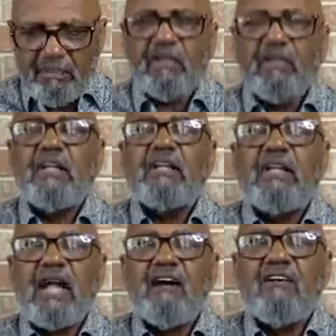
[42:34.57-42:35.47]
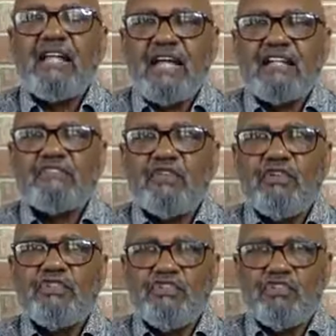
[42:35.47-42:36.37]
period now and ask for
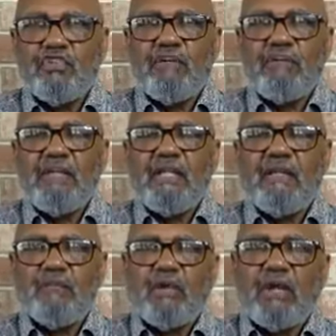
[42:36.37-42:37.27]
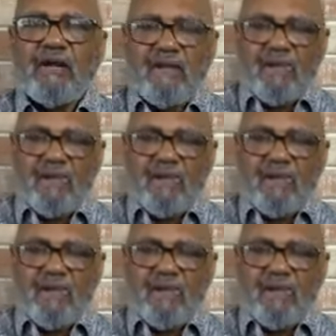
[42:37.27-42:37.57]
you to join me in prayer.